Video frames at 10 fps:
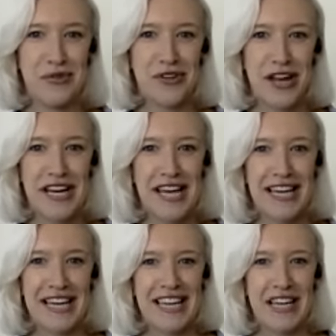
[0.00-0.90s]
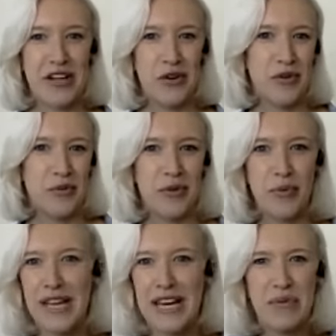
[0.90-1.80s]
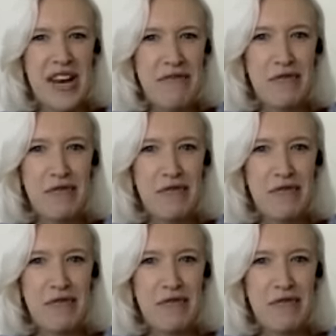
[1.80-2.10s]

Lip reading: training, we never